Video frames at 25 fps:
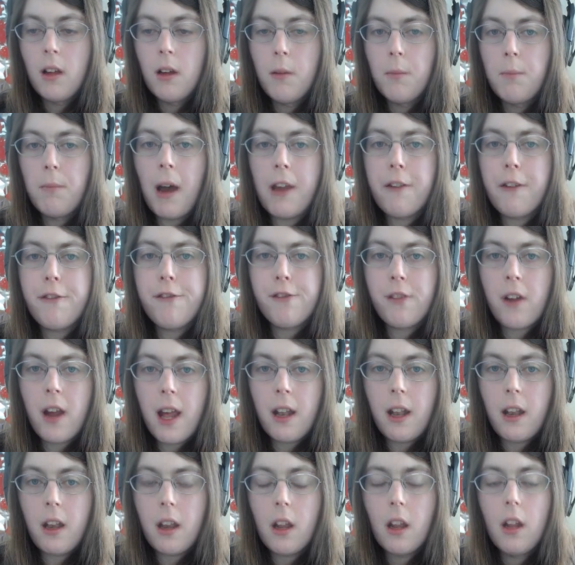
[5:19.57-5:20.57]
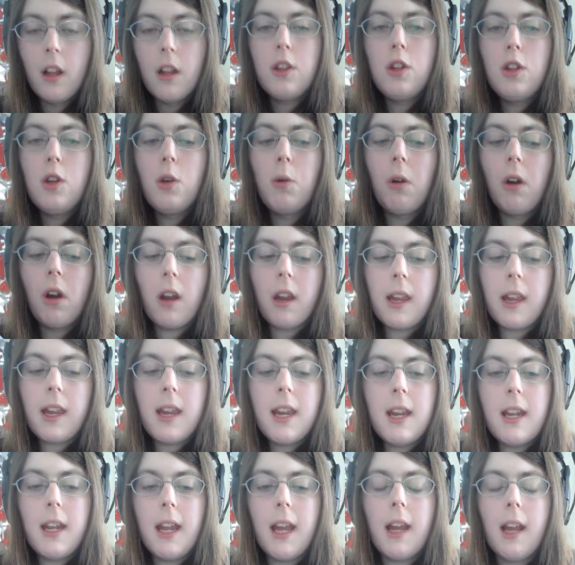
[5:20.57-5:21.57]
My friend, you are
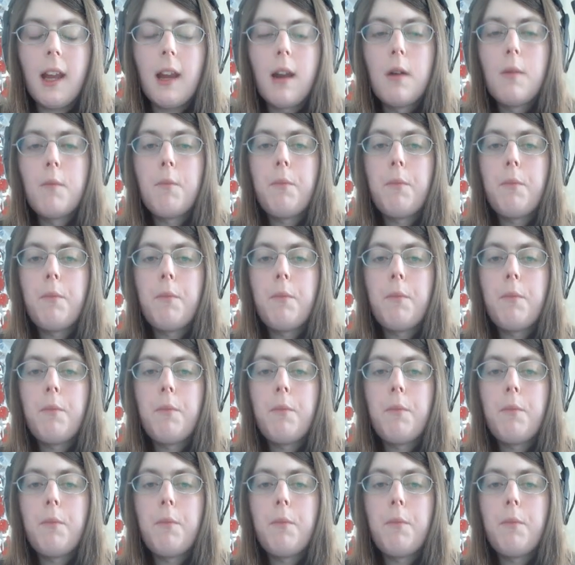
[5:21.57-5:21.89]
eating